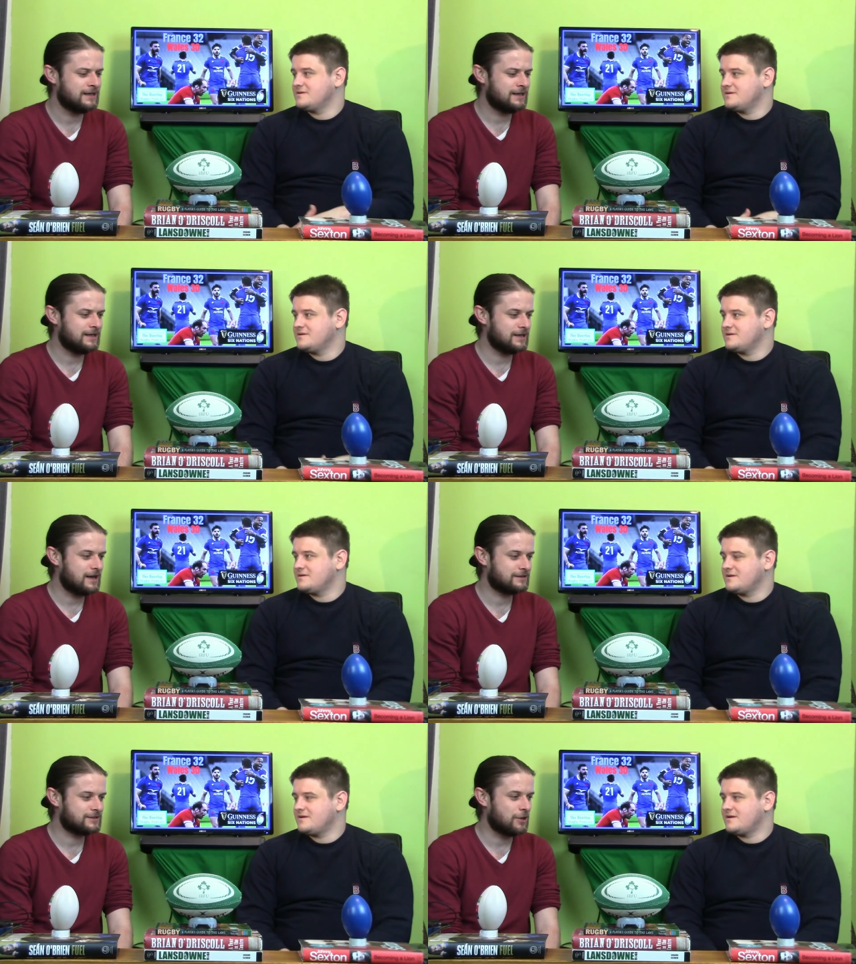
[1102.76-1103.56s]
Speaker 1: a,
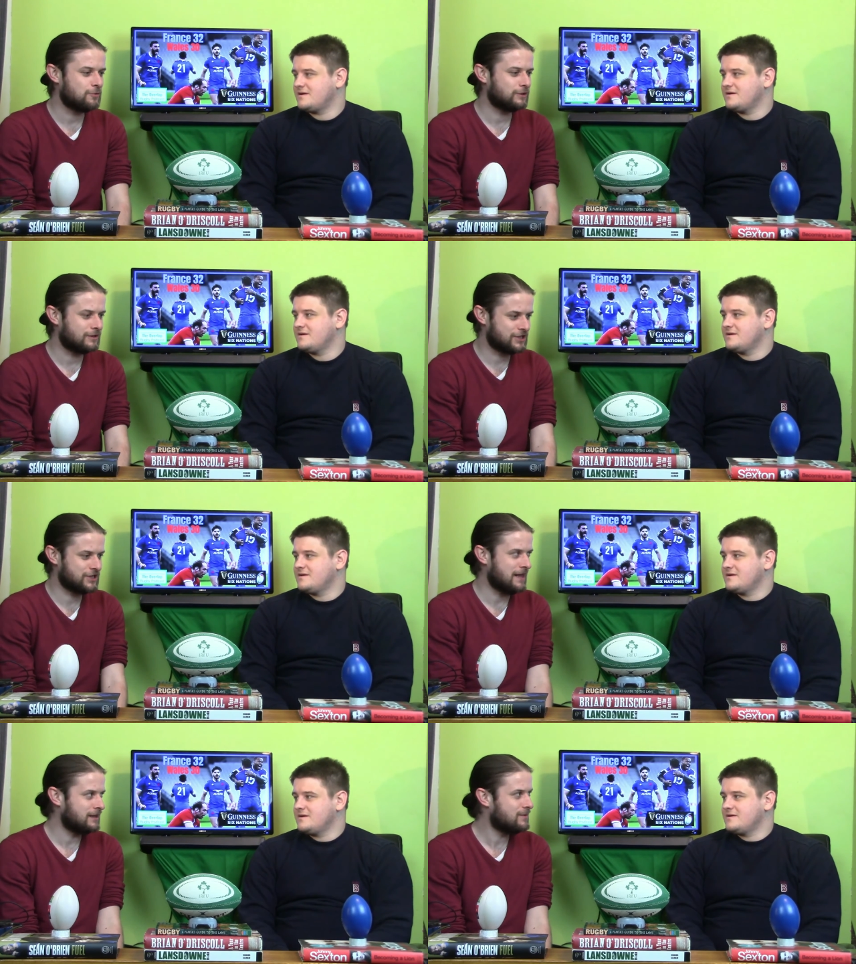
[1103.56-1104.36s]
a, total
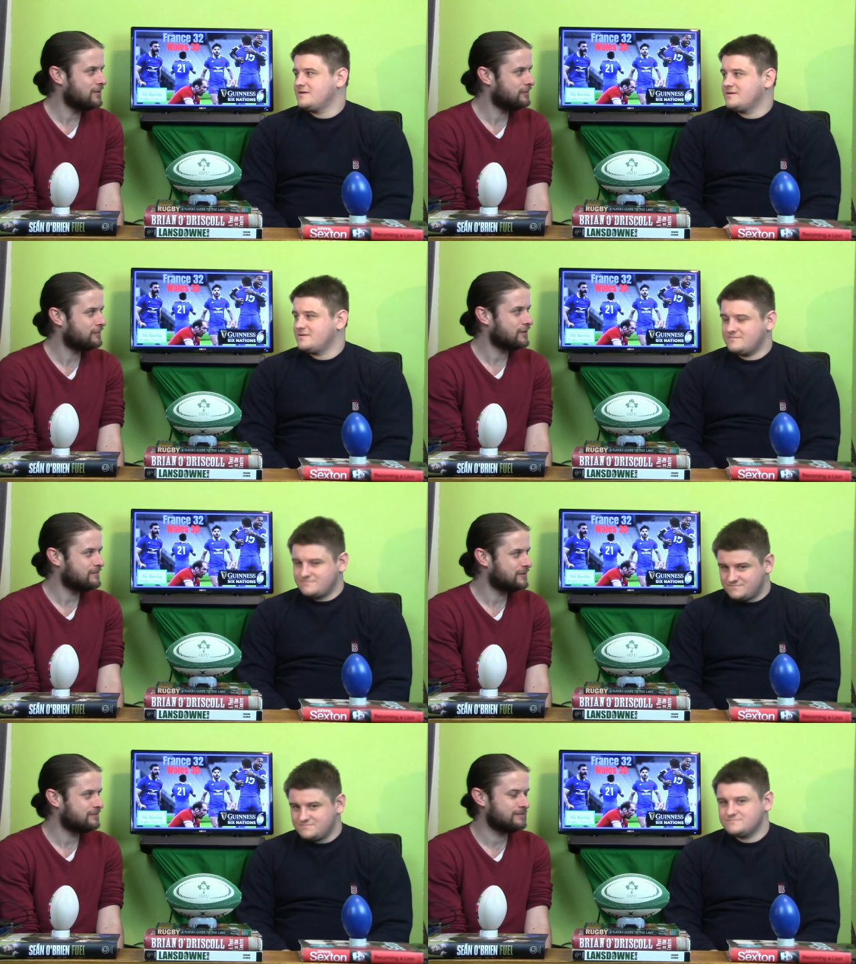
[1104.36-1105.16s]
shell mode
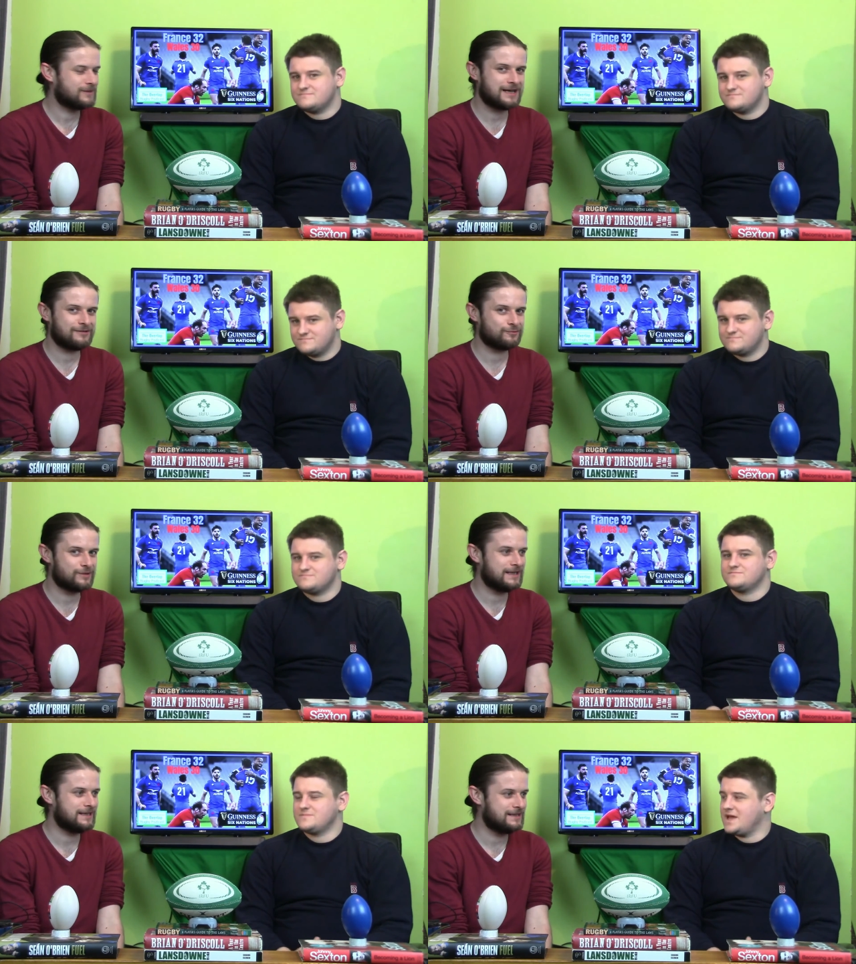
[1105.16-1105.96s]
from them that
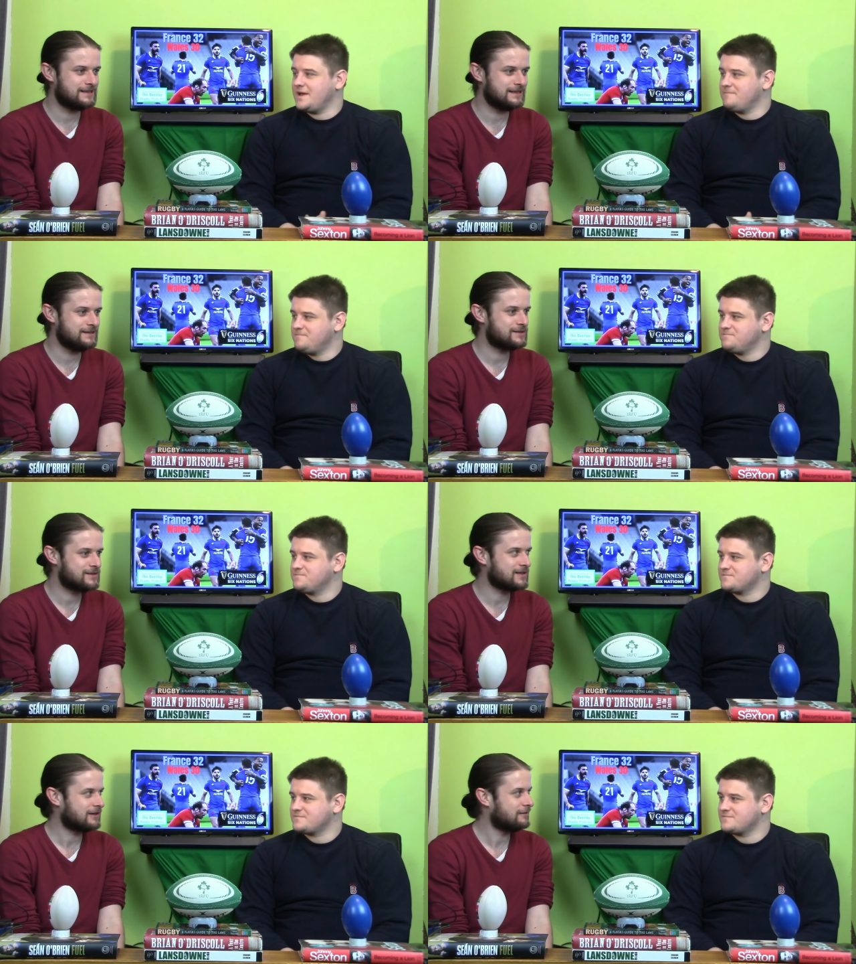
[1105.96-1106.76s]
really yeah. didn't
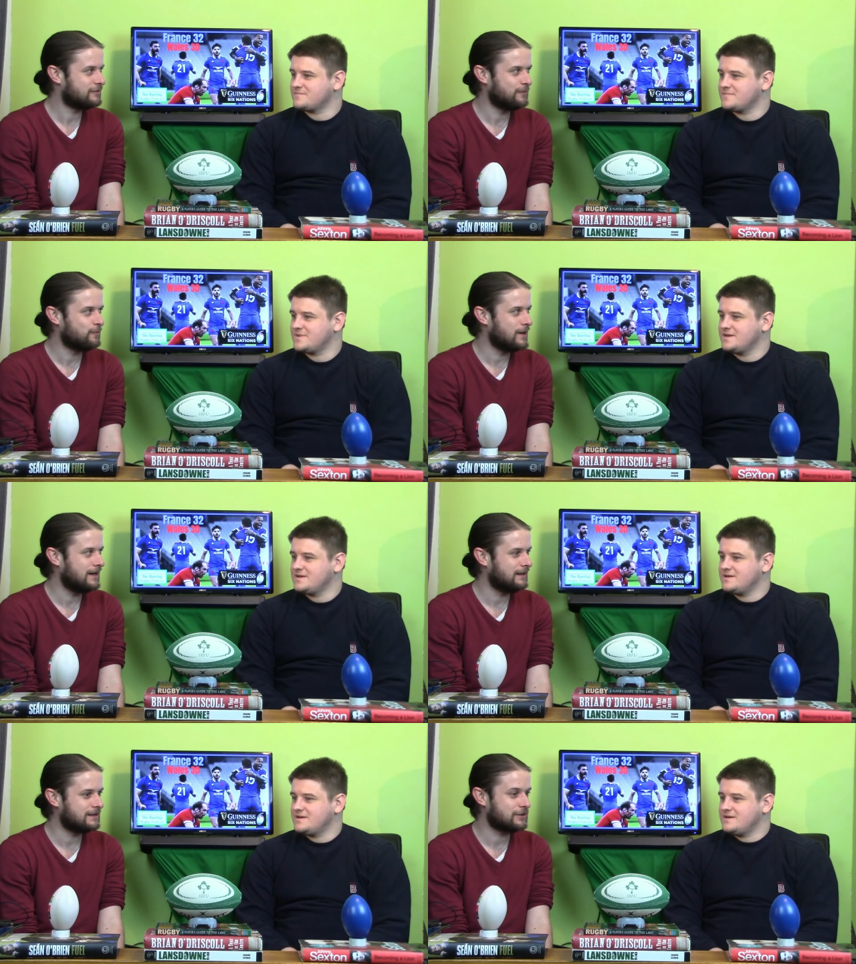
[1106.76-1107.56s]
serve them
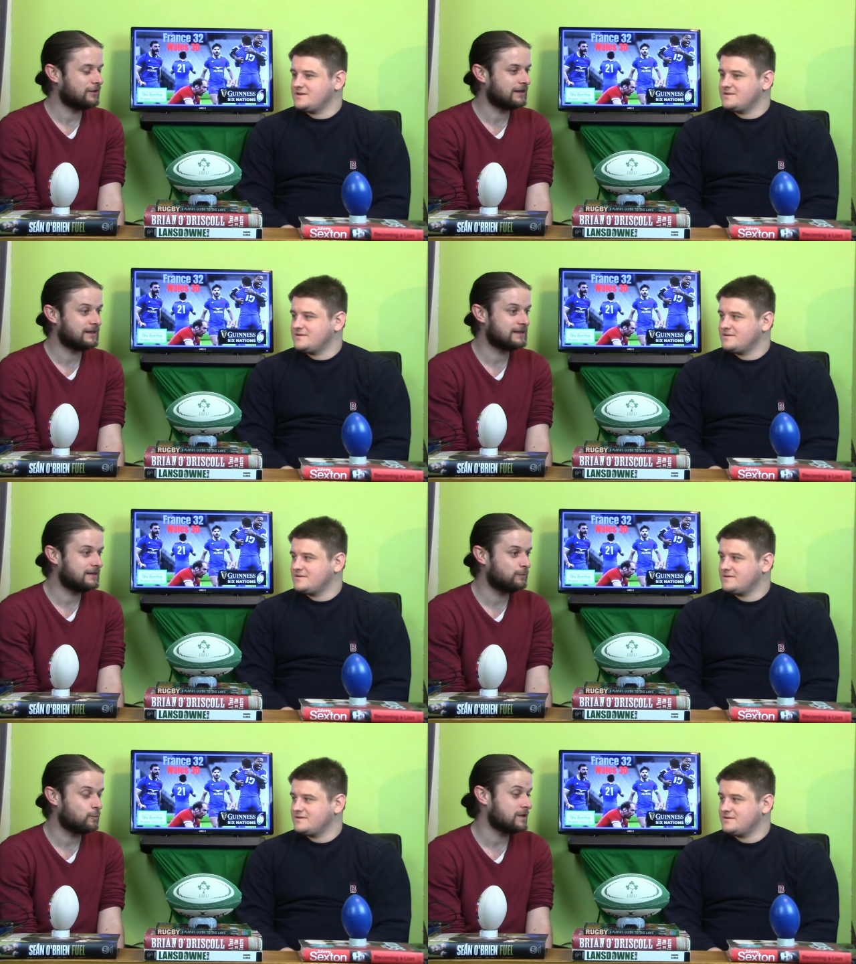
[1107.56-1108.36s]
well at all. Like it,
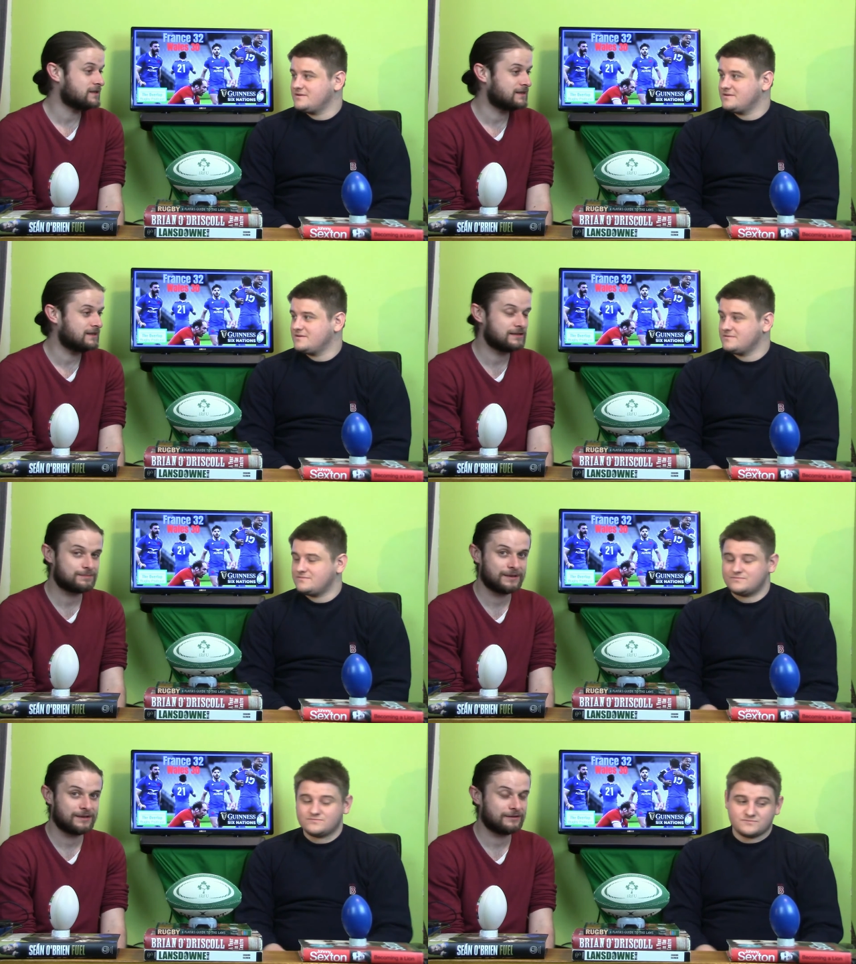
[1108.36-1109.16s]
it wasn't in the
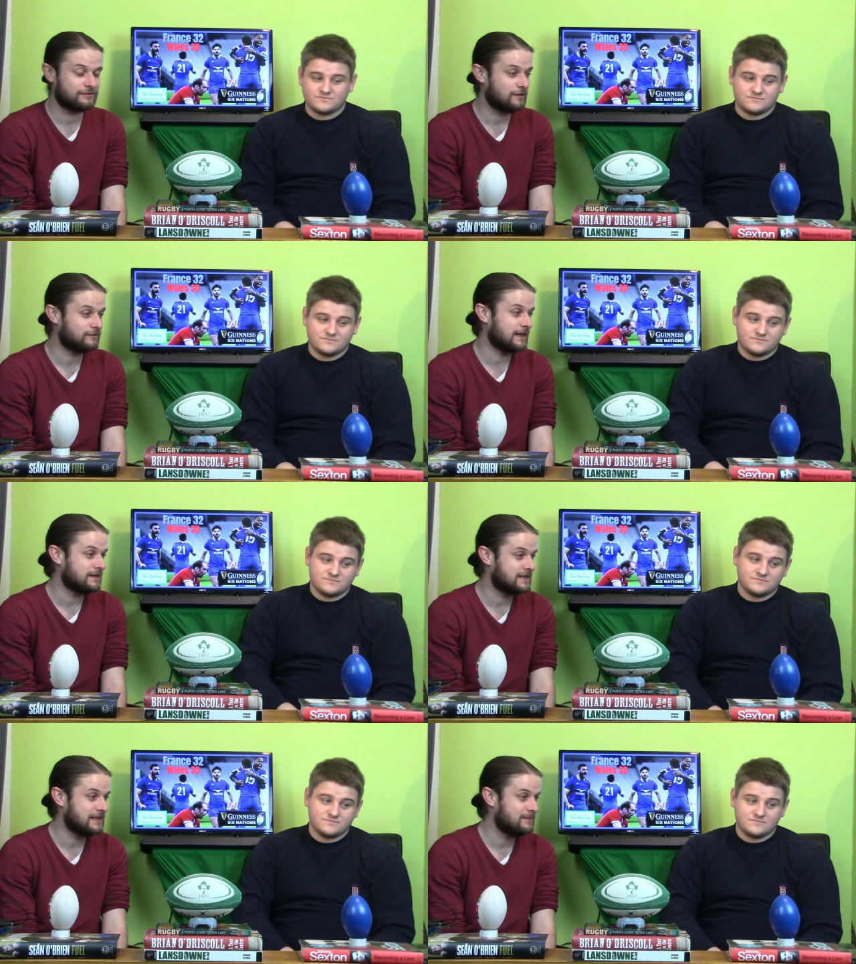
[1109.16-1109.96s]
spirit of, of their
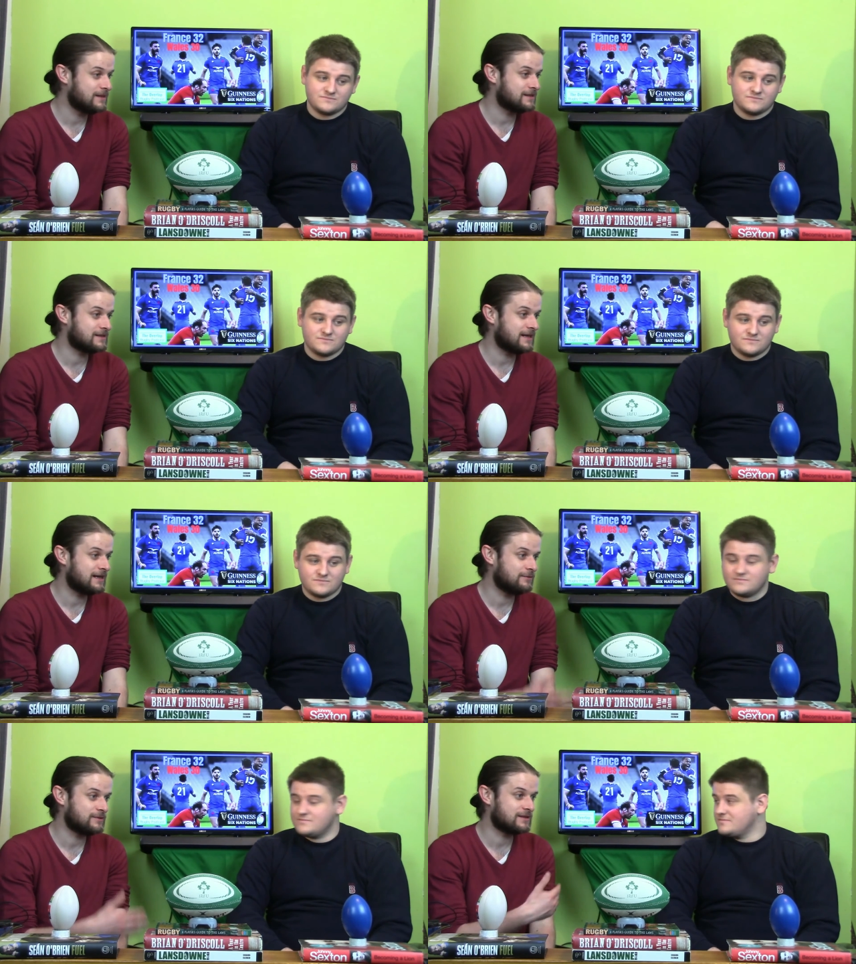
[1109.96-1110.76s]
team, as you
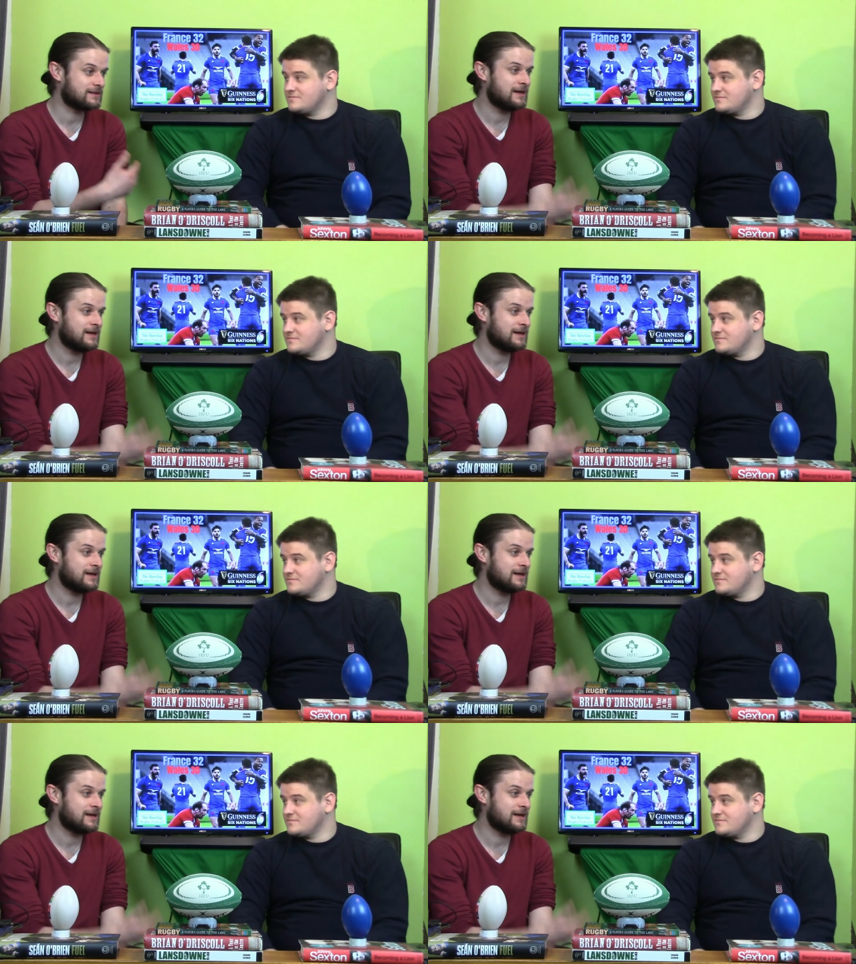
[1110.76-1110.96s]
say. It was just,